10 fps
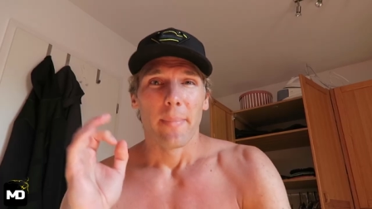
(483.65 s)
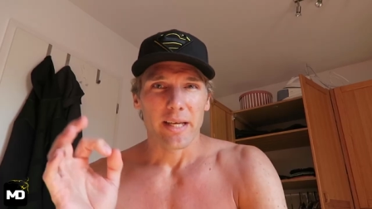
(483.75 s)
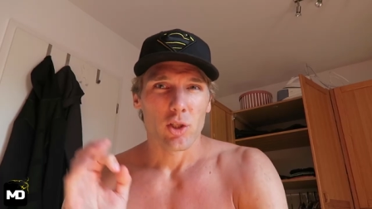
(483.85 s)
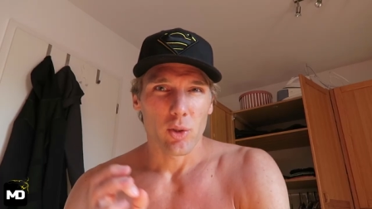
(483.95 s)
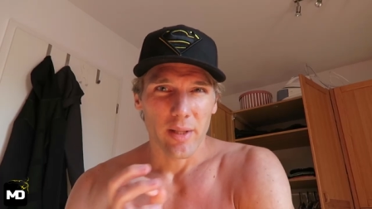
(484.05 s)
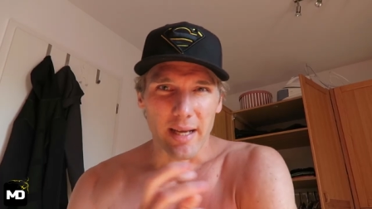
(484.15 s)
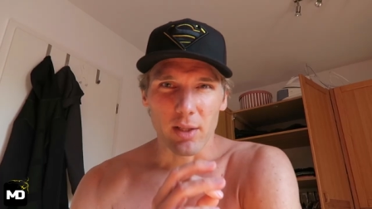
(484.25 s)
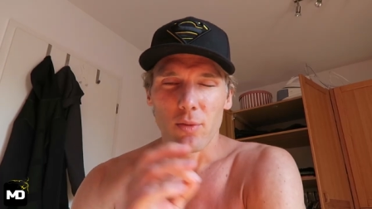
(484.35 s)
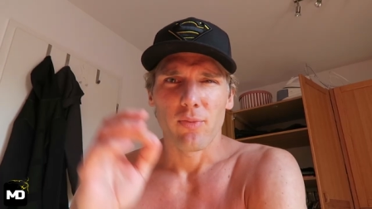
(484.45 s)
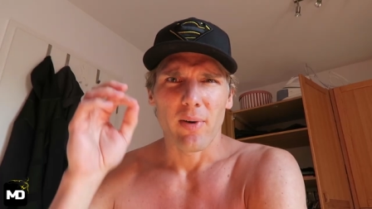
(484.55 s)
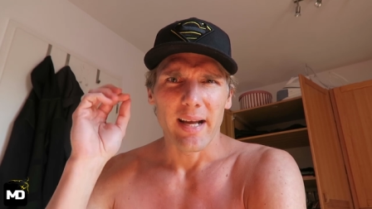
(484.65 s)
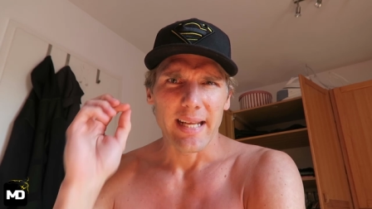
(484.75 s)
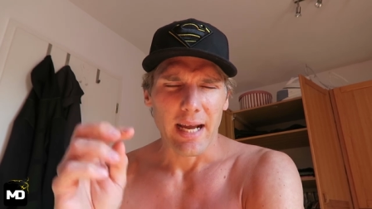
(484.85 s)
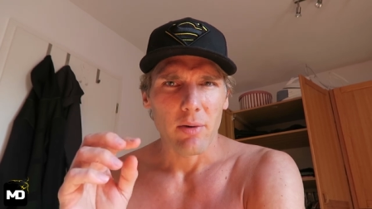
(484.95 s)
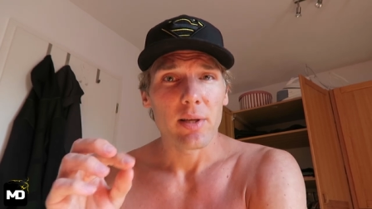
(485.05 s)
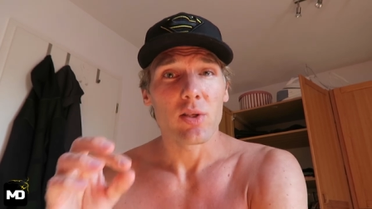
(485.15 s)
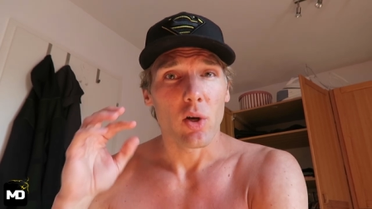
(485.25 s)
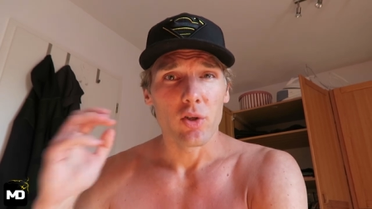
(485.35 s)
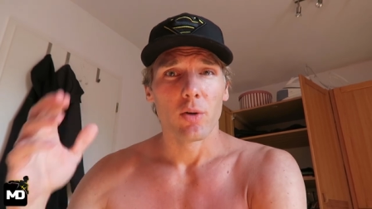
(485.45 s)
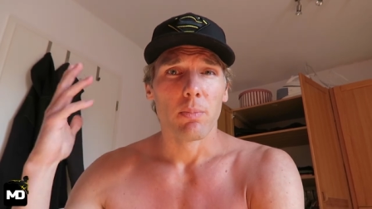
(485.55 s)
Make sure that you find areas
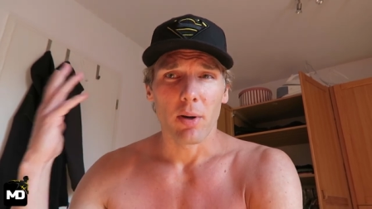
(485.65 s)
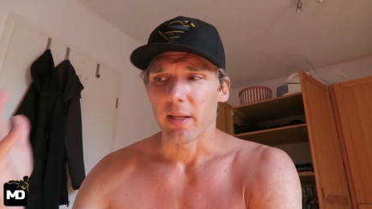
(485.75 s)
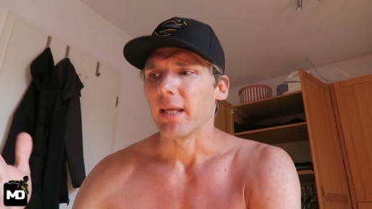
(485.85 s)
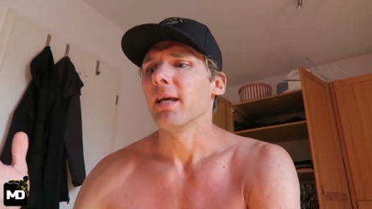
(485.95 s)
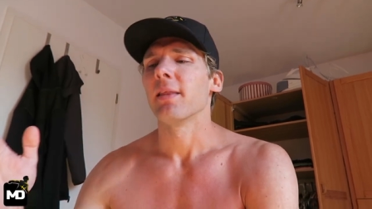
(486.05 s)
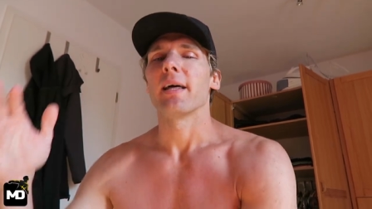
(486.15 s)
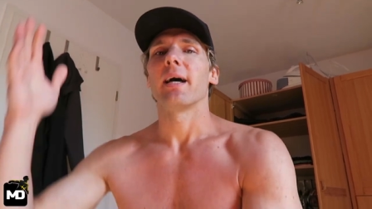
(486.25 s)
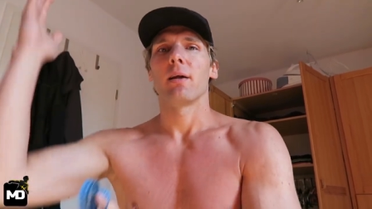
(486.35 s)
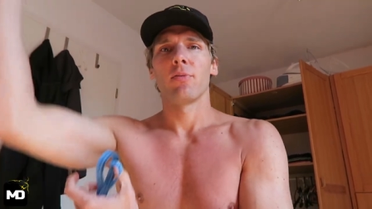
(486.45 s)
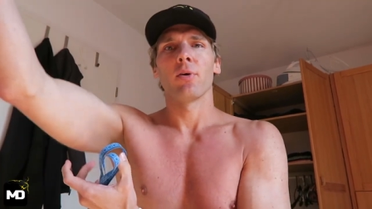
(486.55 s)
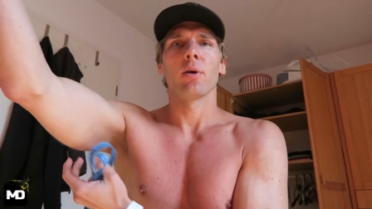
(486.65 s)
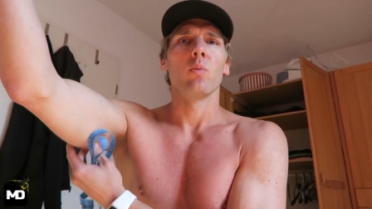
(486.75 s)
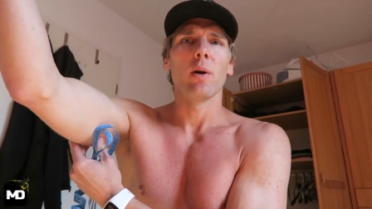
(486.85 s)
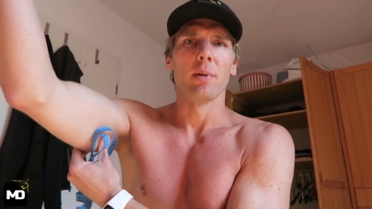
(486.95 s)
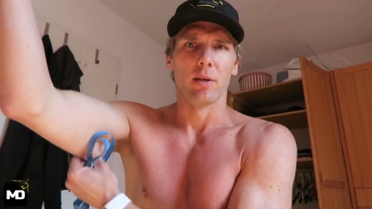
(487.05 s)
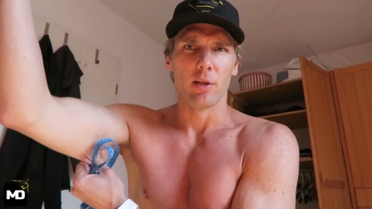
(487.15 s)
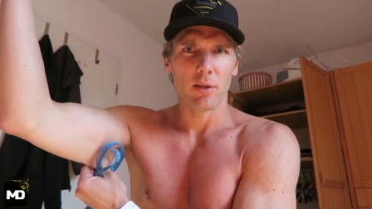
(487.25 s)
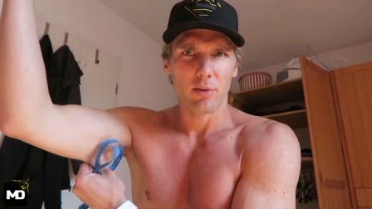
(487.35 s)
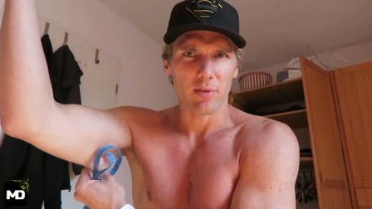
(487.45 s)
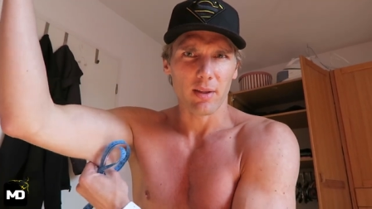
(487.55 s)
on your body that, for women, you
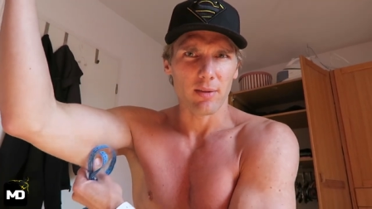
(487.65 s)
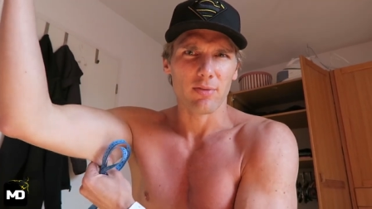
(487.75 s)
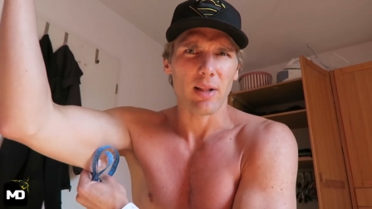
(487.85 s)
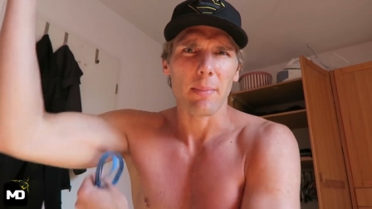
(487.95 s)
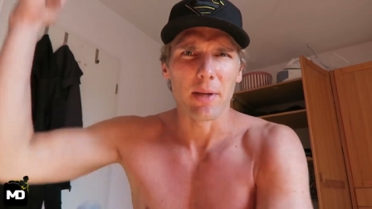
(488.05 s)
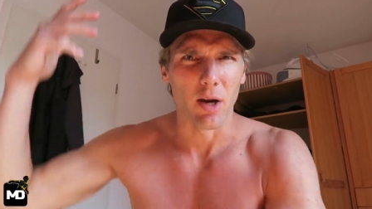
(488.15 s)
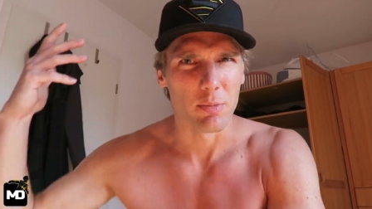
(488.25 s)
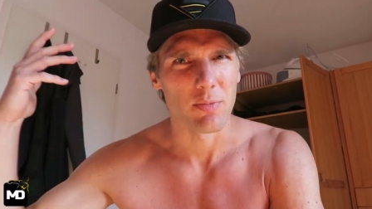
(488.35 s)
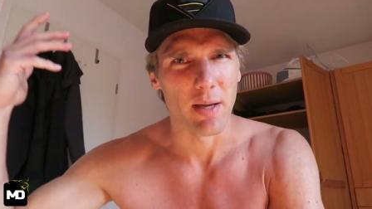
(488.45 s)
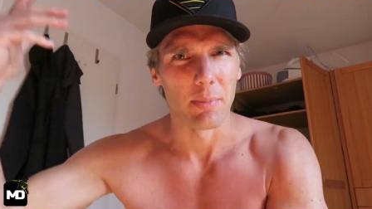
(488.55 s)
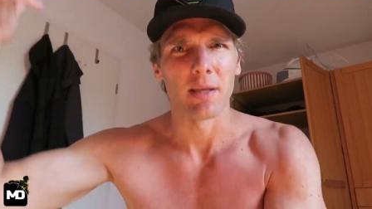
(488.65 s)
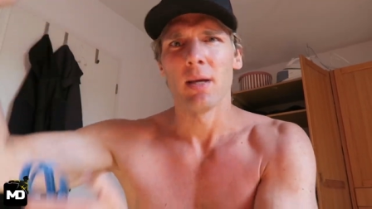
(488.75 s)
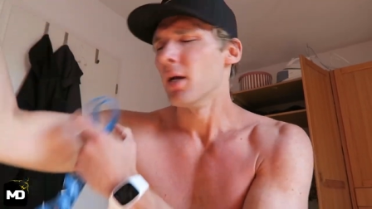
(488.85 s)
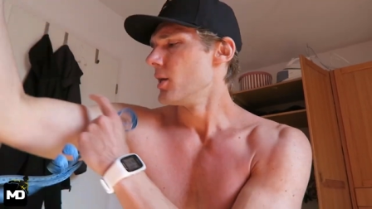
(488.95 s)
know, you've got these flappy arms maybe.